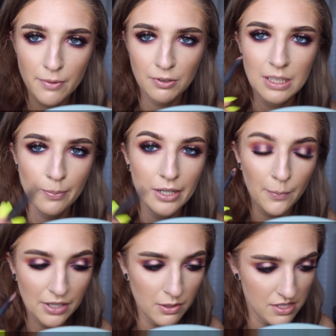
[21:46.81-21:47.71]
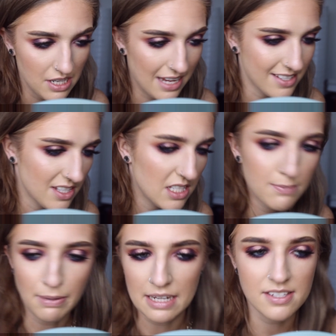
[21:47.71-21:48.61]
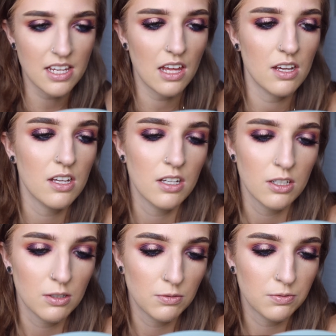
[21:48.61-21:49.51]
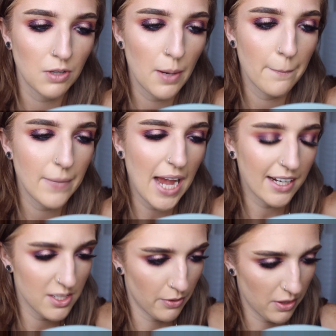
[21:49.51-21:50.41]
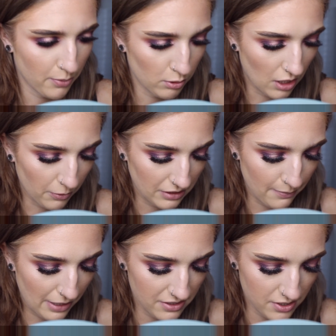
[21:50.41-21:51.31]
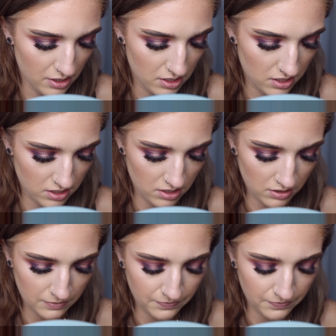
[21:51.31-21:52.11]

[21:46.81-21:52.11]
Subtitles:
for lip liner, I'm going to use Nice and Spicy from MAC. It's one of the Pro Longwear lip pencils.